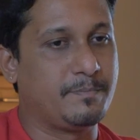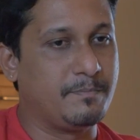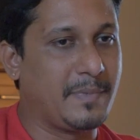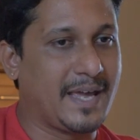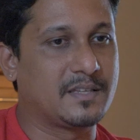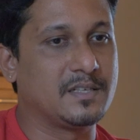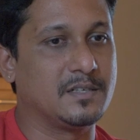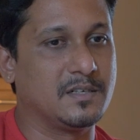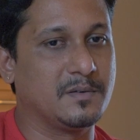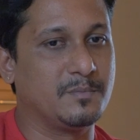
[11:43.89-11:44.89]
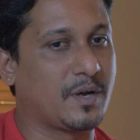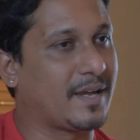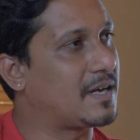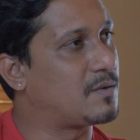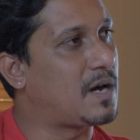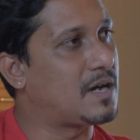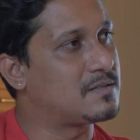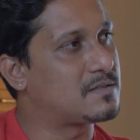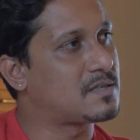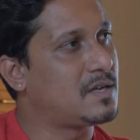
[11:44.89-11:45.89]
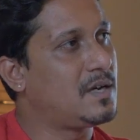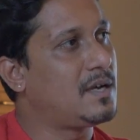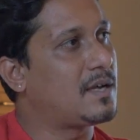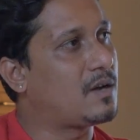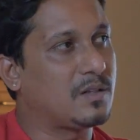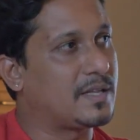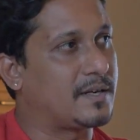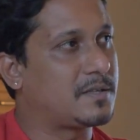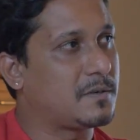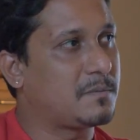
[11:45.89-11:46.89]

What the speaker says: make the booking advance and all that.